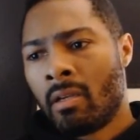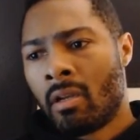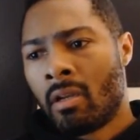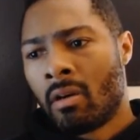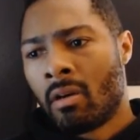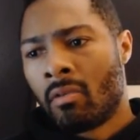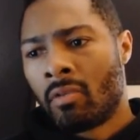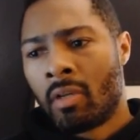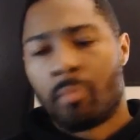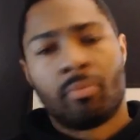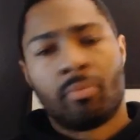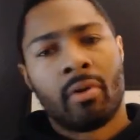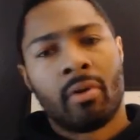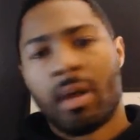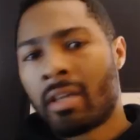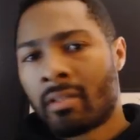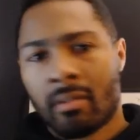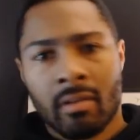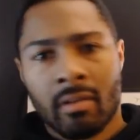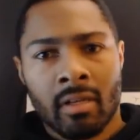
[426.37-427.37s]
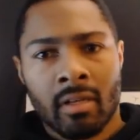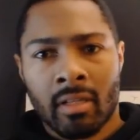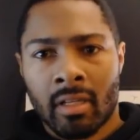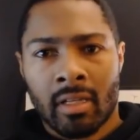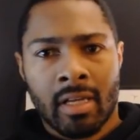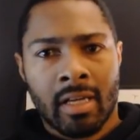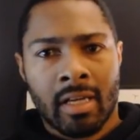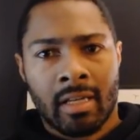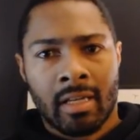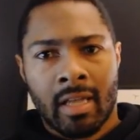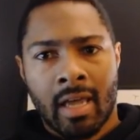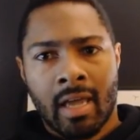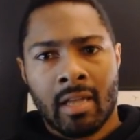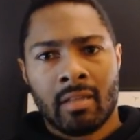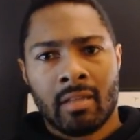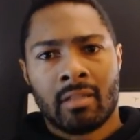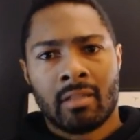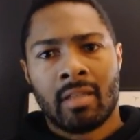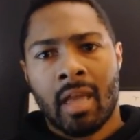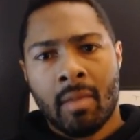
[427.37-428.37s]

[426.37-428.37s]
you know, depressed or anything like that.